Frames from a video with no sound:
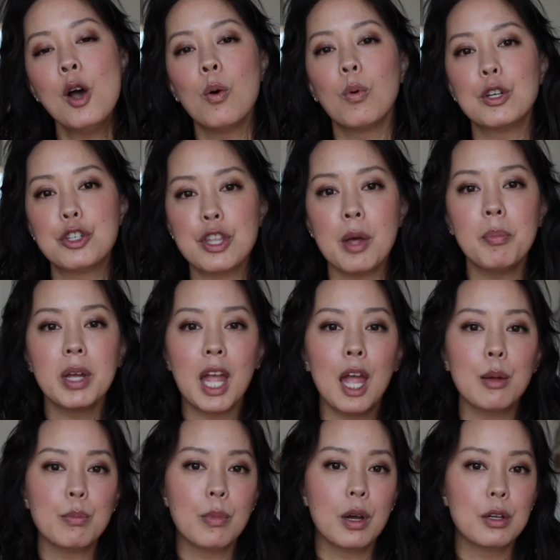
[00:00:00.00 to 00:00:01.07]
which then
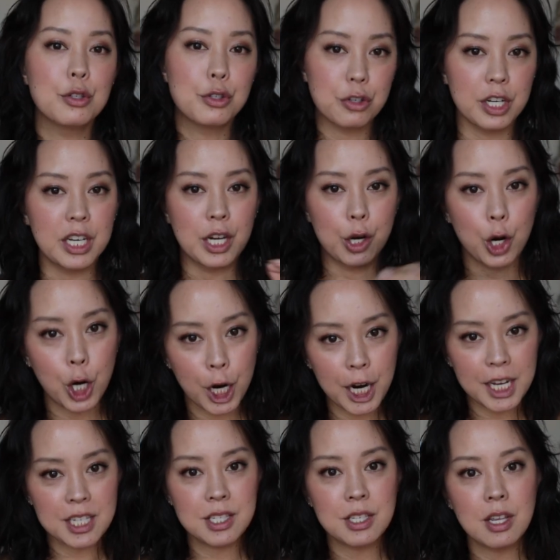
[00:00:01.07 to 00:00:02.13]
became Serein and
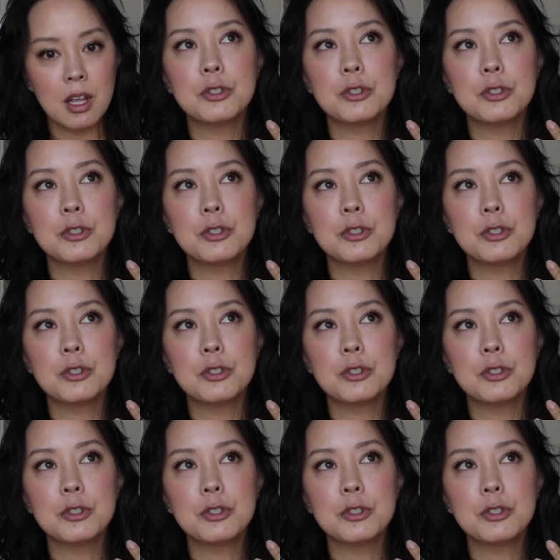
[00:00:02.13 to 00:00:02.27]
Chris.